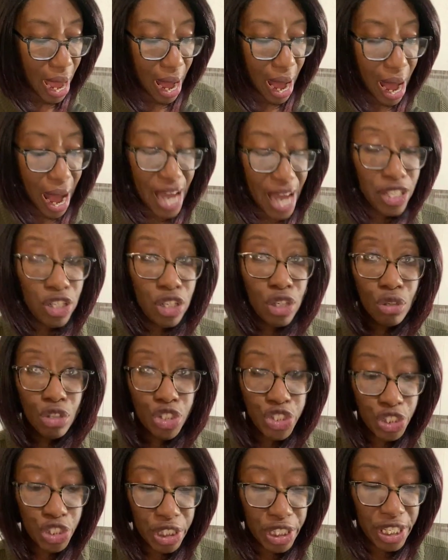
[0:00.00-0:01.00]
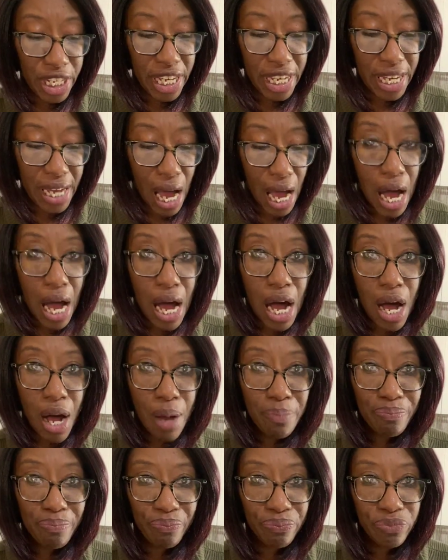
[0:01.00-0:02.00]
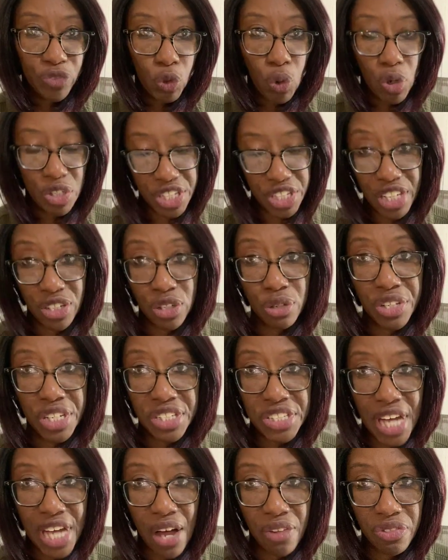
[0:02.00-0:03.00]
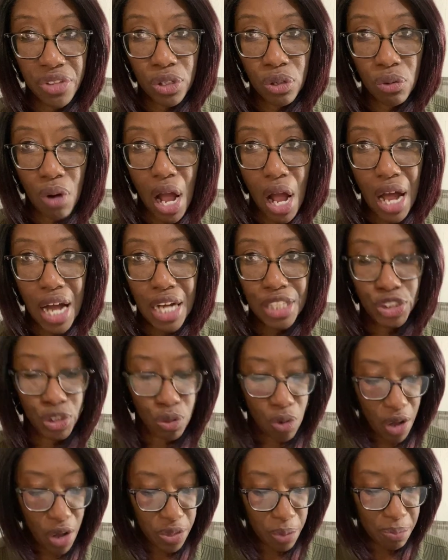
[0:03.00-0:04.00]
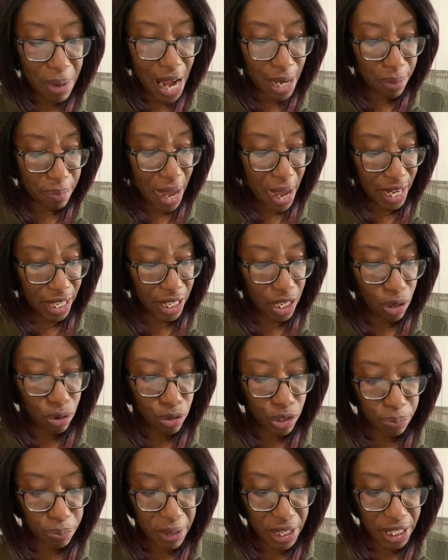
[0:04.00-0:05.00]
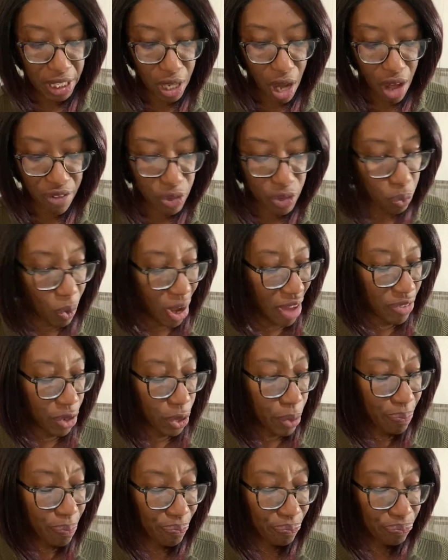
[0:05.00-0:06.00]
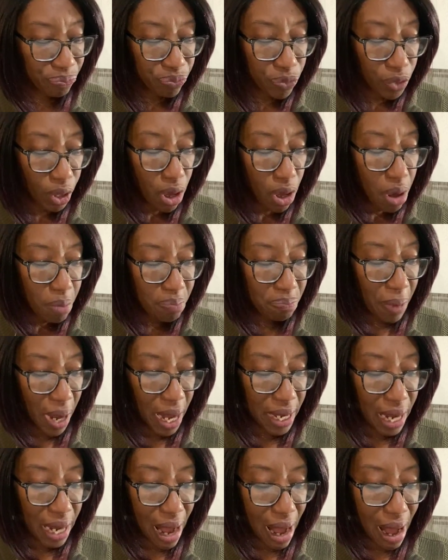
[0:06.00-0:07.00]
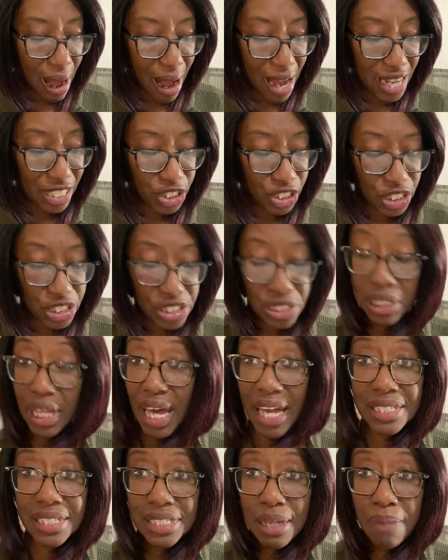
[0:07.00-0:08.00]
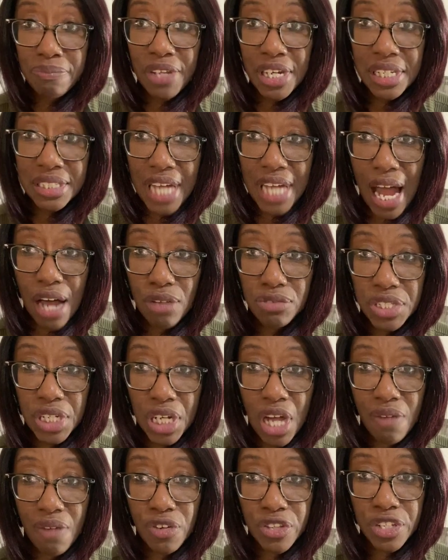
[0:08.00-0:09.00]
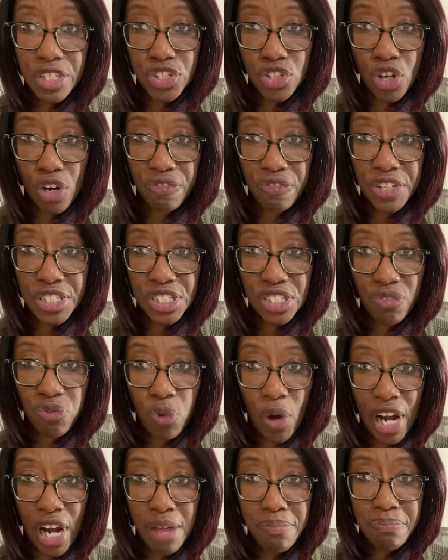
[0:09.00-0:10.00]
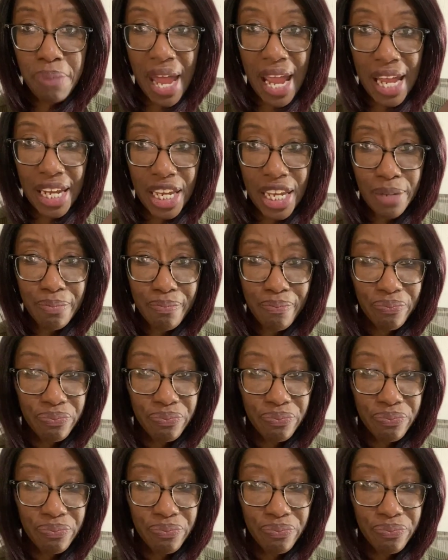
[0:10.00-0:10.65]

I usually, um, of course, I do this out in the garage or on the back patio, depending on the weather, but I just lay something down to cover the surface of what I'm painting,